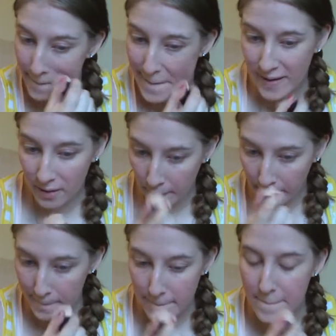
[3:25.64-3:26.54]
and on a
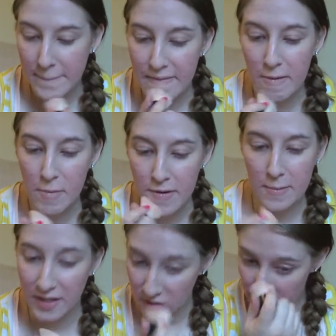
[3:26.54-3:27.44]
little more
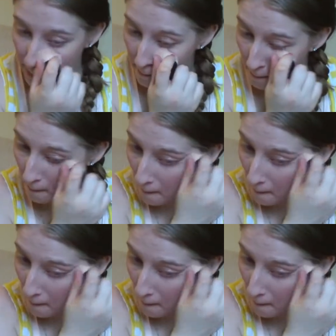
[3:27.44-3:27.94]
of my chin.